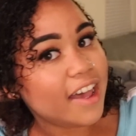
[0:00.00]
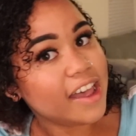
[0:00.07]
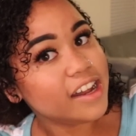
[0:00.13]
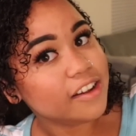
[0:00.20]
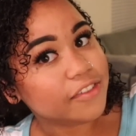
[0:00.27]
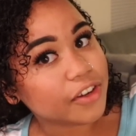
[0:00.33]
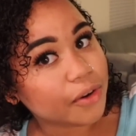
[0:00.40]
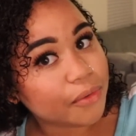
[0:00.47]

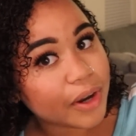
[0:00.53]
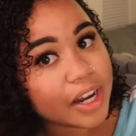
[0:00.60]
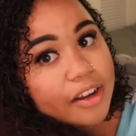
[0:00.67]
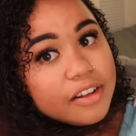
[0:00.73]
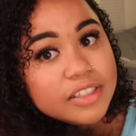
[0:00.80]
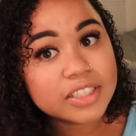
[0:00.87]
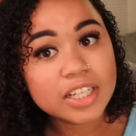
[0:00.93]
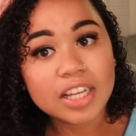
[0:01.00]
and if
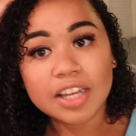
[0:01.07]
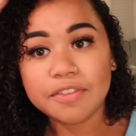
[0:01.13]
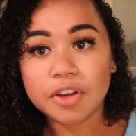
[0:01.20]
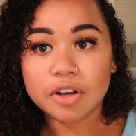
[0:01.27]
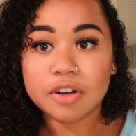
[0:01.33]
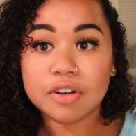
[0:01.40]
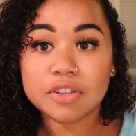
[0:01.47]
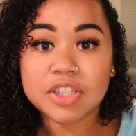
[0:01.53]

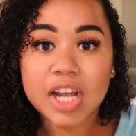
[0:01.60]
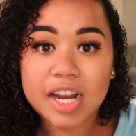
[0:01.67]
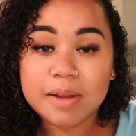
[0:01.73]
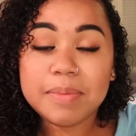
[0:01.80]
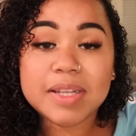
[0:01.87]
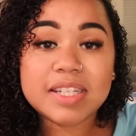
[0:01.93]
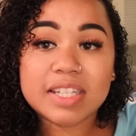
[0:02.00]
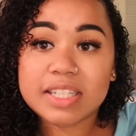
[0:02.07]
you're trying
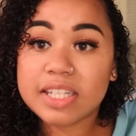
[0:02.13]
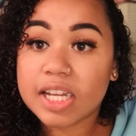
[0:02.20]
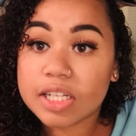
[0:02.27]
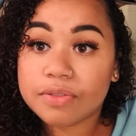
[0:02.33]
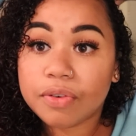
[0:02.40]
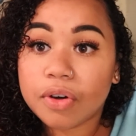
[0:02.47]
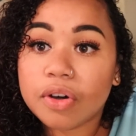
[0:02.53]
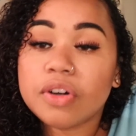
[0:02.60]
to be
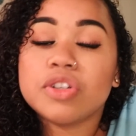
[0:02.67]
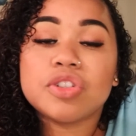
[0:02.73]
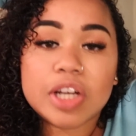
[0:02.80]
successful,